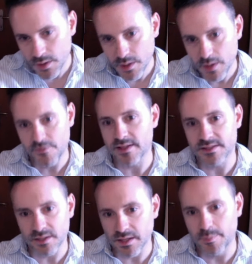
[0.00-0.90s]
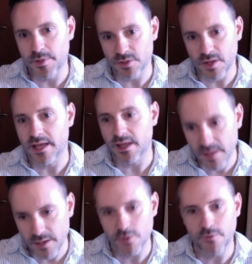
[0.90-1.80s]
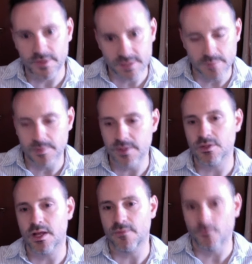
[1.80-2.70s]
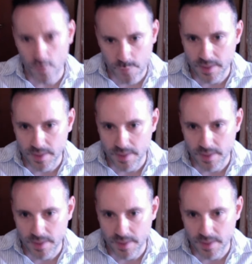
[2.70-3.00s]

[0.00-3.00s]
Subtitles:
Fencing a person like Errigo, fencing a person like Volpi